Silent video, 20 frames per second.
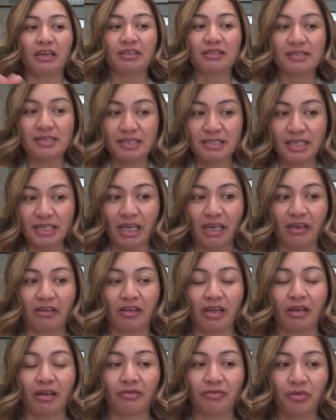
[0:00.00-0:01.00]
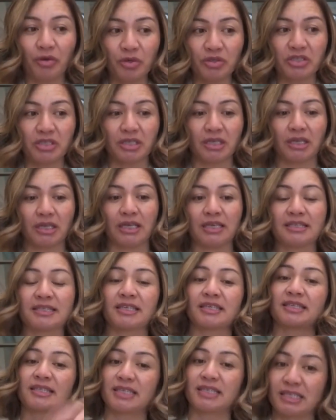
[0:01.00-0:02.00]
And instead, unfortunately,
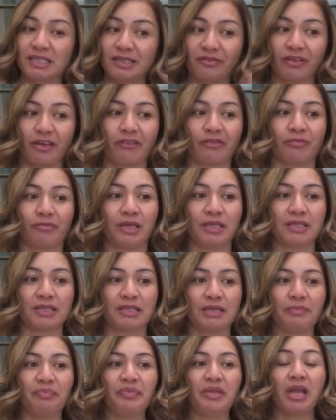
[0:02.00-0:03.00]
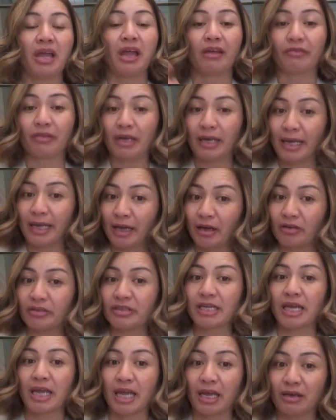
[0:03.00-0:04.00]
successive governments have
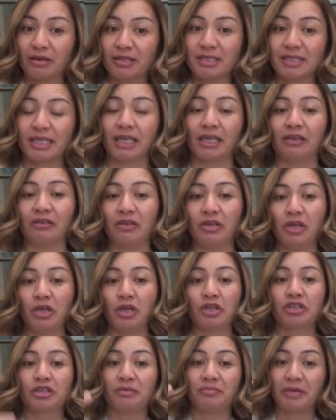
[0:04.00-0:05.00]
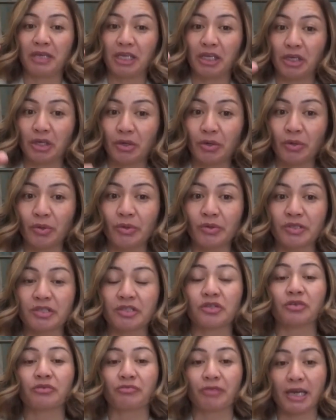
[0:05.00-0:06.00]
allowed housing to be
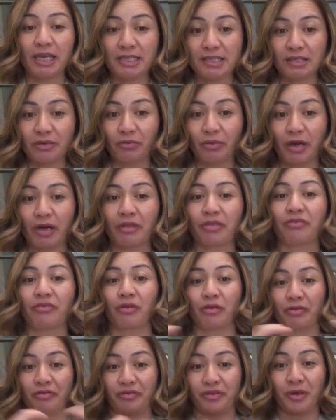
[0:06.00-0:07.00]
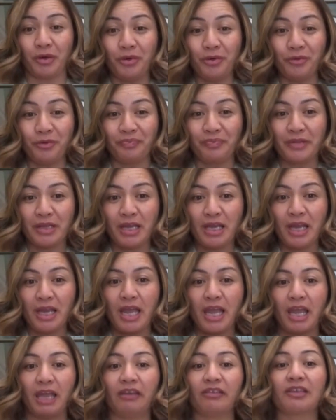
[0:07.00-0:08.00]
used to raise the wealth for a few,
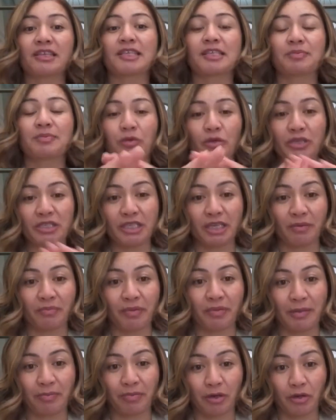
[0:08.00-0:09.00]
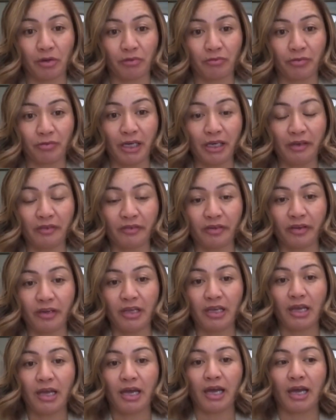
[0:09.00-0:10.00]
and exploiting people who rent,
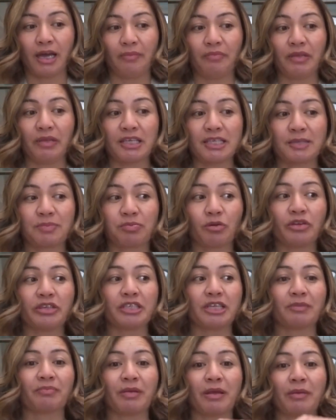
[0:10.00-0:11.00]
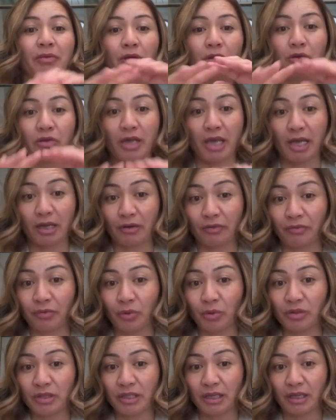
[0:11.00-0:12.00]
exploiting people who can't
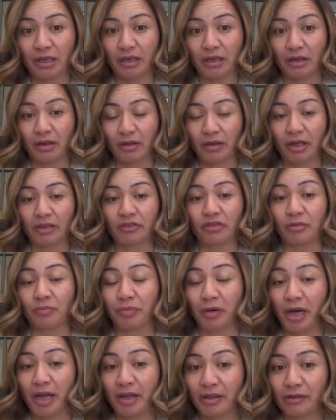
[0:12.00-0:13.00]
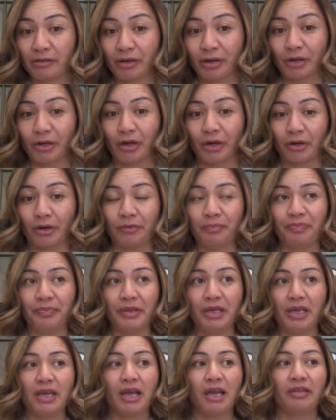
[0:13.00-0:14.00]
afford to buy their own
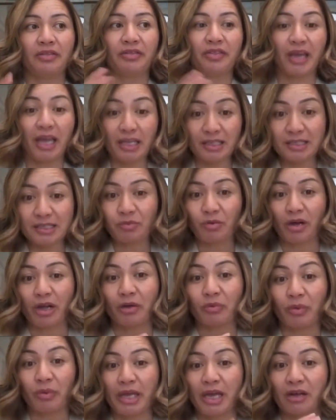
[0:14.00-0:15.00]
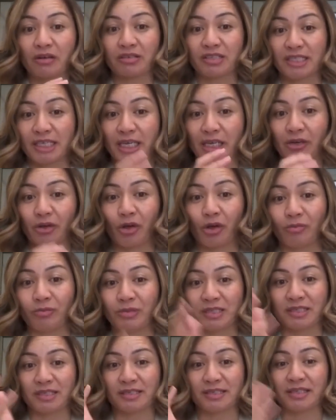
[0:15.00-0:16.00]
home. That's why we are seeing
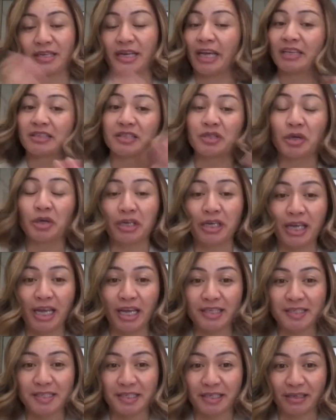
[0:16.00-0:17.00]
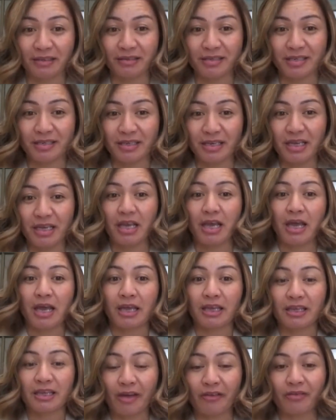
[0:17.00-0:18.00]
homelessness today. It's not an accident.
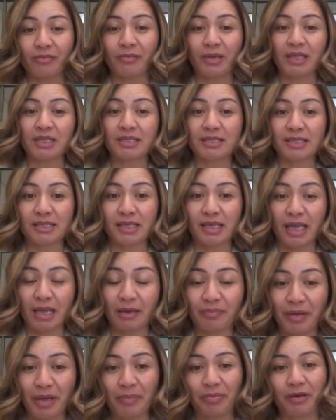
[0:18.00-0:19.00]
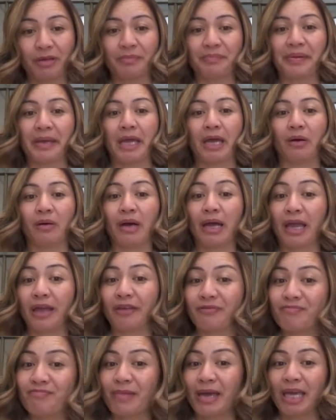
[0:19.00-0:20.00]
Governments and people in power
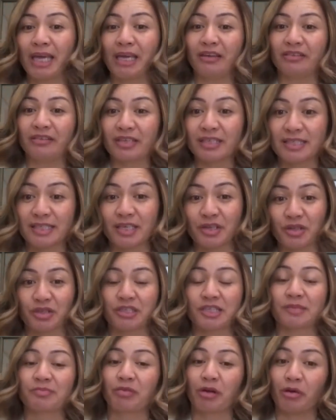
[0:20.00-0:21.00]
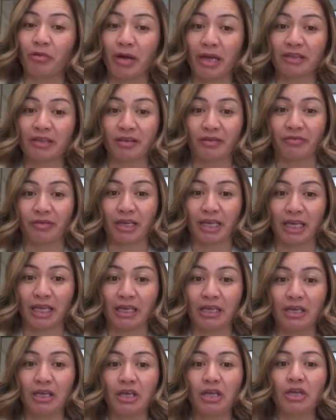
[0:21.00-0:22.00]
have made decisions
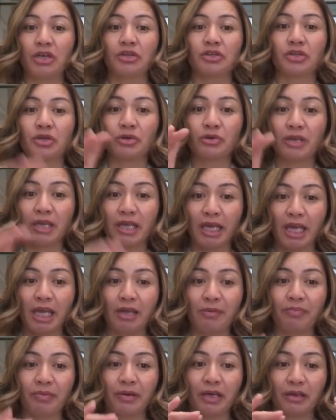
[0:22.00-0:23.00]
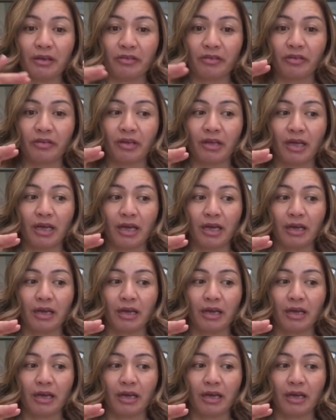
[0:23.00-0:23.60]
proactively to keep it